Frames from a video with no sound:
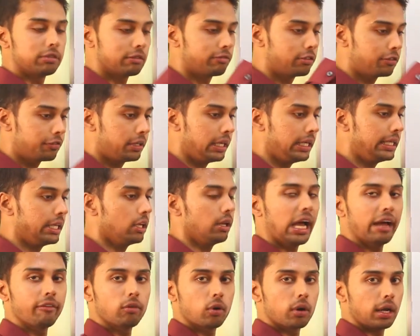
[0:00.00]
For fifty, they will
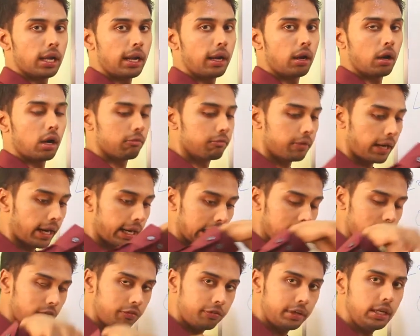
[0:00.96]
have one landlord.
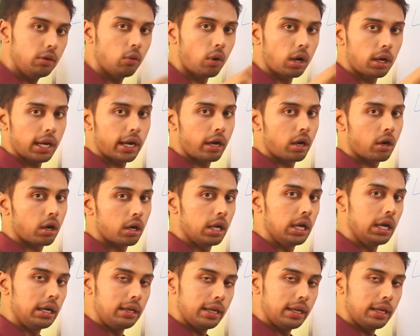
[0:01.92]
Another fifty, one landlord.